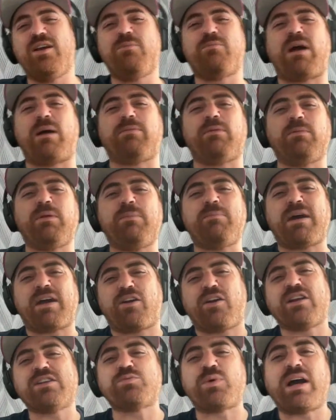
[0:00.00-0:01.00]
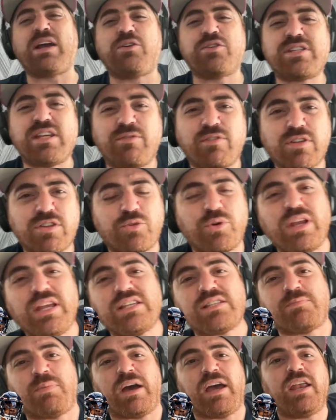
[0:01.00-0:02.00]
probably better as wide receiver
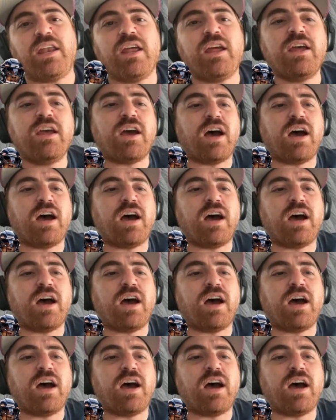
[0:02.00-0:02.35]
3s, but